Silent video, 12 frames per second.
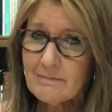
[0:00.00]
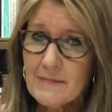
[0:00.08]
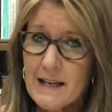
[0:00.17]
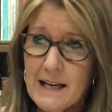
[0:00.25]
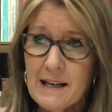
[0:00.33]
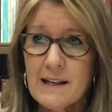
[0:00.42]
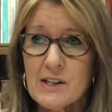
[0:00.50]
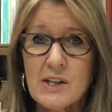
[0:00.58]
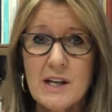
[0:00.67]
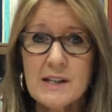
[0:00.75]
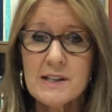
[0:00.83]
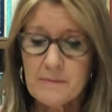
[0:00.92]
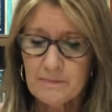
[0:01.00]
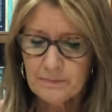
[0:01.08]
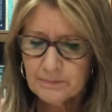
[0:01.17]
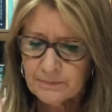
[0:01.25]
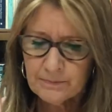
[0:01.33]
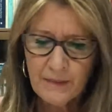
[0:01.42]
And it says,
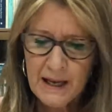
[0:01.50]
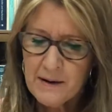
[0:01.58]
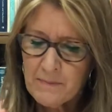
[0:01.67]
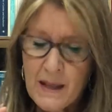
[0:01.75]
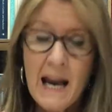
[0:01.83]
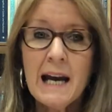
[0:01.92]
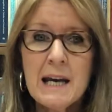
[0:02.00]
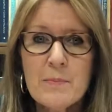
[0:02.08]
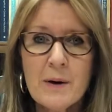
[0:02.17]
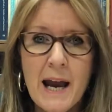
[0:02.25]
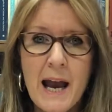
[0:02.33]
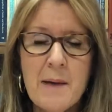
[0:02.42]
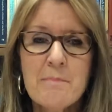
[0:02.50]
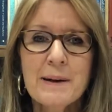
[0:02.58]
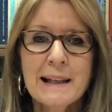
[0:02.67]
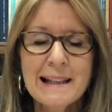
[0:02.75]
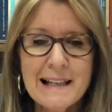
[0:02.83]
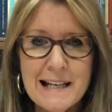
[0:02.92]
Abraham
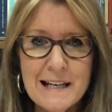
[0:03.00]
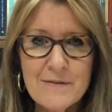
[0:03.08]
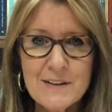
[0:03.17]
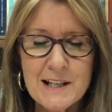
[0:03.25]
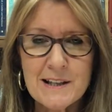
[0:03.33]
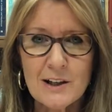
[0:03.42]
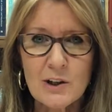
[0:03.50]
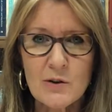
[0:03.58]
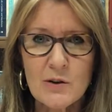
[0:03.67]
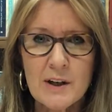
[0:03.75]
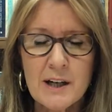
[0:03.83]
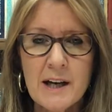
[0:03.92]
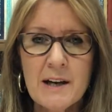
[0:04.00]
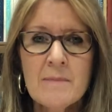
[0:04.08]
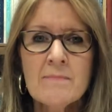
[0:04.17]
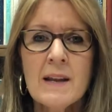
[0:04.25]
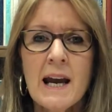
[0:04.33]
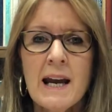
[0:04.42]
believed in the Lord,
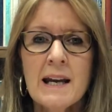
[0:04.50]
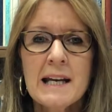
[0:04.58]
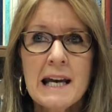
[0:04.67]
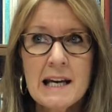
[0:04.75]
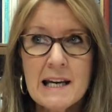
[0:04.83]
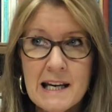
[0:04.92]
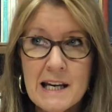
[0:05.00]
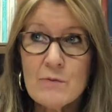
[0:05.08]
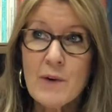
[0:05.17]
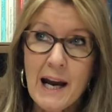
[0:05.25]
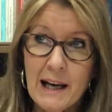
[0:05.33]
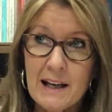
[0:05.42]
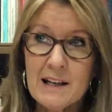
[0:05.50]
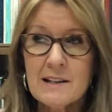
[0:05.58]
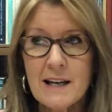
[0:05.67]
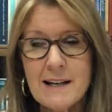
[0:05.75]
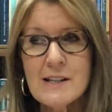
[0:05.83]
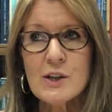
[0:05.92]
and he reckoned,
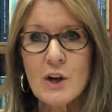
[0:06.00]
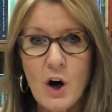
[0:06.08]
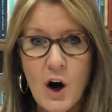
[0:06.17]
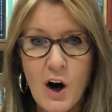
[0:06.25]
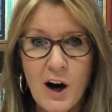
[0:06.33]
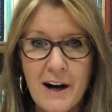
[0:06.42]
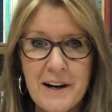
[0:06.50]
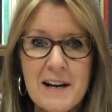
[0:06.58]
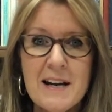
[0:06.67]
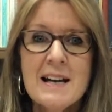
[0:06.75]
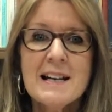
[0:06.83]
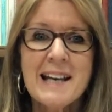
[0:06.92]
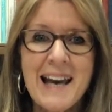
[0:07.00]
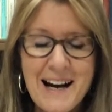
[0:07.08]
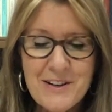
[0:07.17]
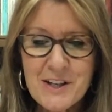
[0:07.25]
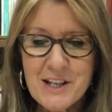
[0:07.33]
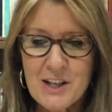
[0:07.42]
that is God,
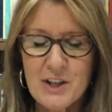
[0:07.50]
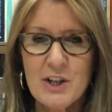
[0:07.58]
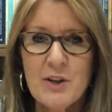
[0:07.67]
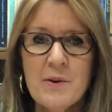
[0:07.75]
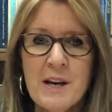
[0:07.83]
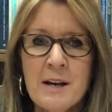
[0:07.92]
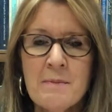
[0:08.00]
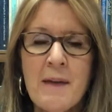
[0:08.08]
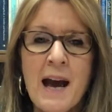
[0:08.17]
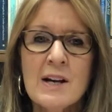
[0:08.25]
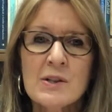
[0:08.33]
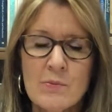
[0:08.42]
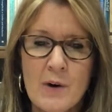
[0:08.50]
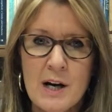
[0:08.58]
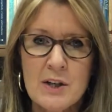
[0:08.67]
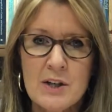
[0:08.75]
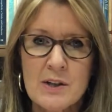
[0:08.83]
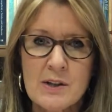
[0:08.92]
counted it to him as
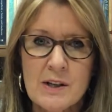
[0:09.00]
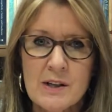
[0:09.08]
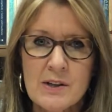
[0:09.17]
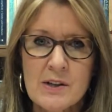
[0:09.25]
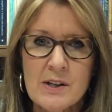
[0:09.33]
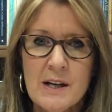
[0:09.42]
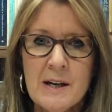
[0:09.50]
righteousness.